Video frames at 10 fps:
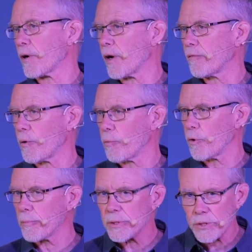a
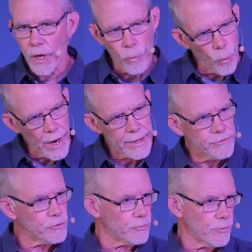woman's, a
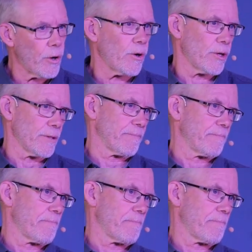wife's role